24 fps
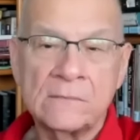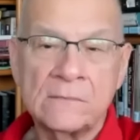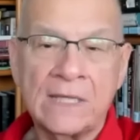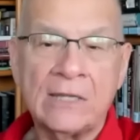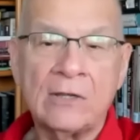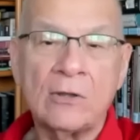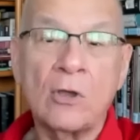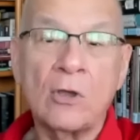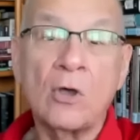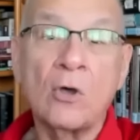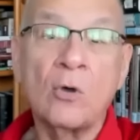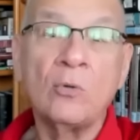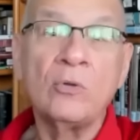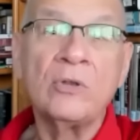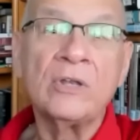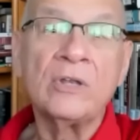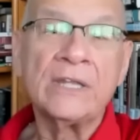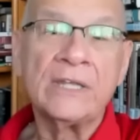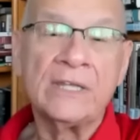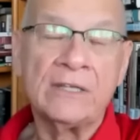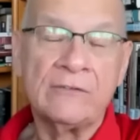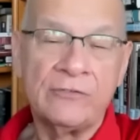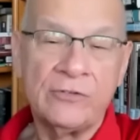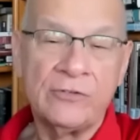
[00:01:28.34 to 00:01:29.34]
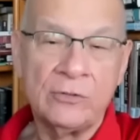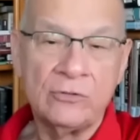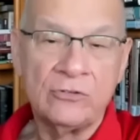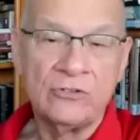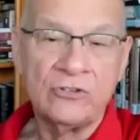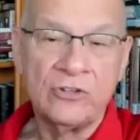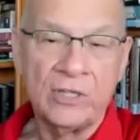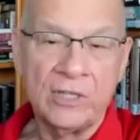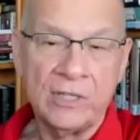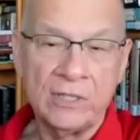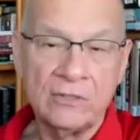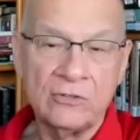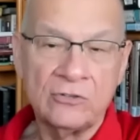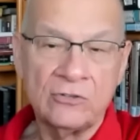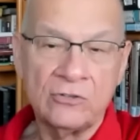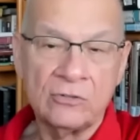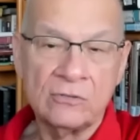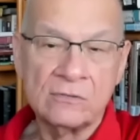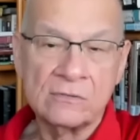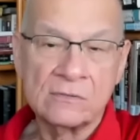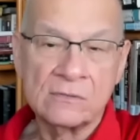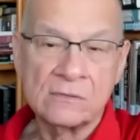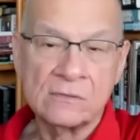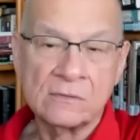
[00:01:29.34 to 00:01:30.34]
And only if you change.
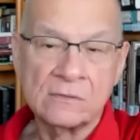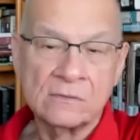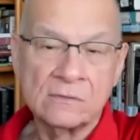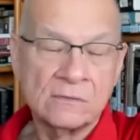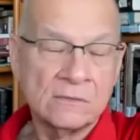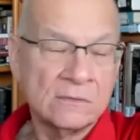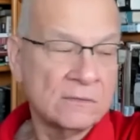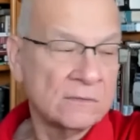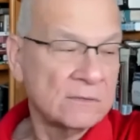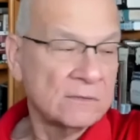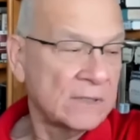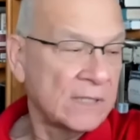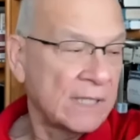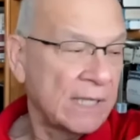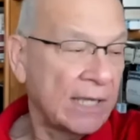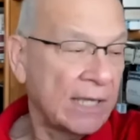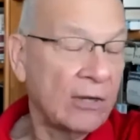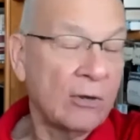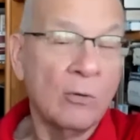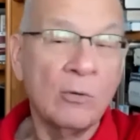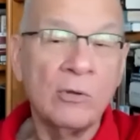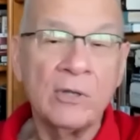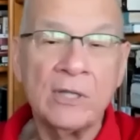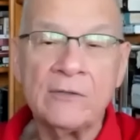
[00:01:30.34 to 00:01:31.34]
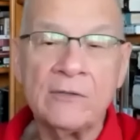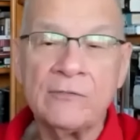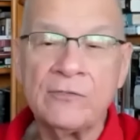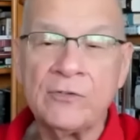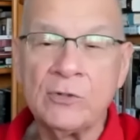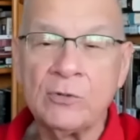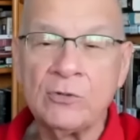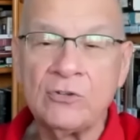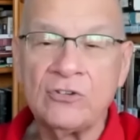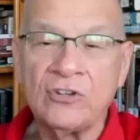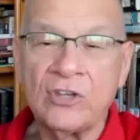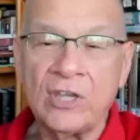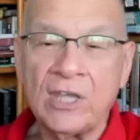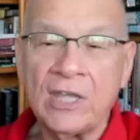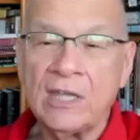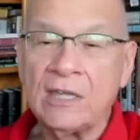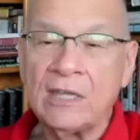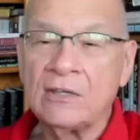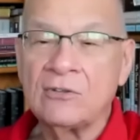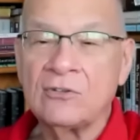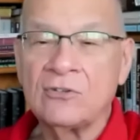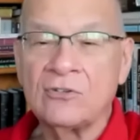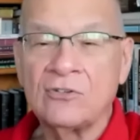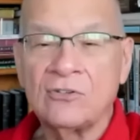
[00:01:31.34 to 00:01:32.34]
And only if you
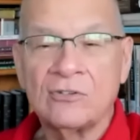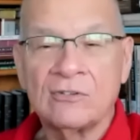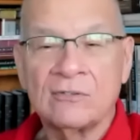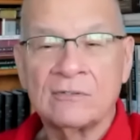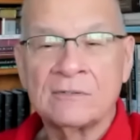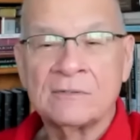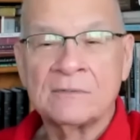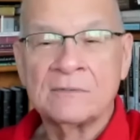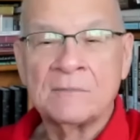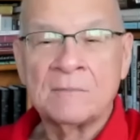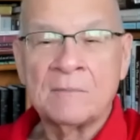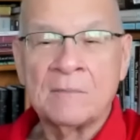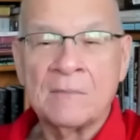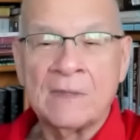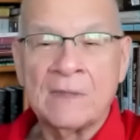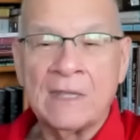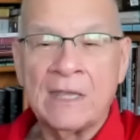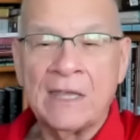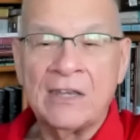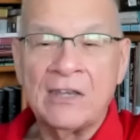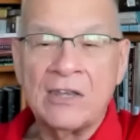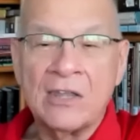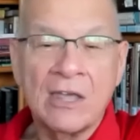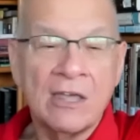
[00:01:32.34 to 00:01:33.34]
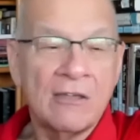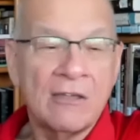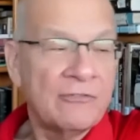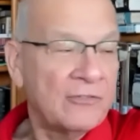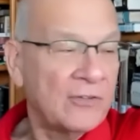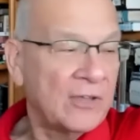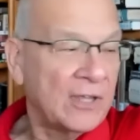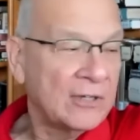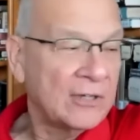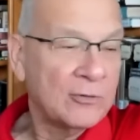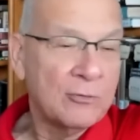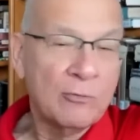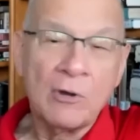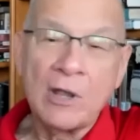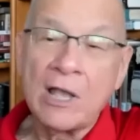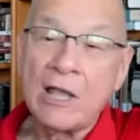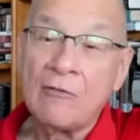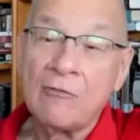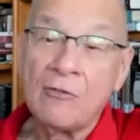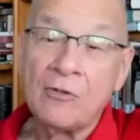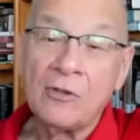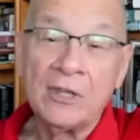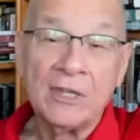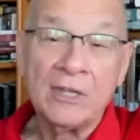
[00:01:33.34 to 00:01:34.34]
change enough and
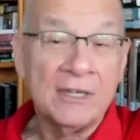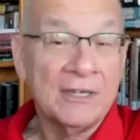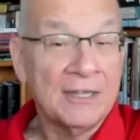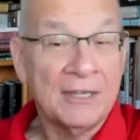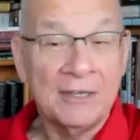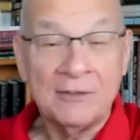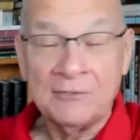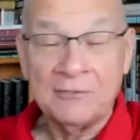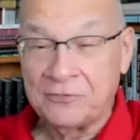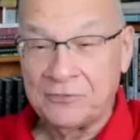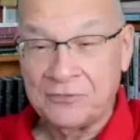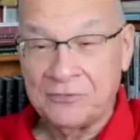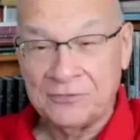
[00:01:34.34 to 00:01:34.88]
grovel enough